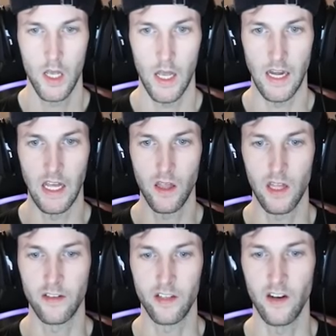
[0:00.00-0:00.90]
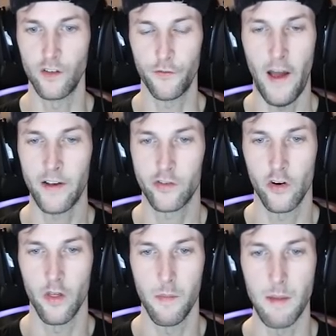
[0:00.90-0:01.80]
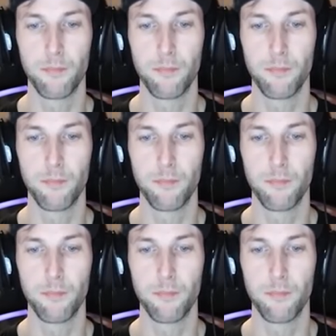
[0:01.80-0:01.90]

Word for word: and he thinks that he's faster than me.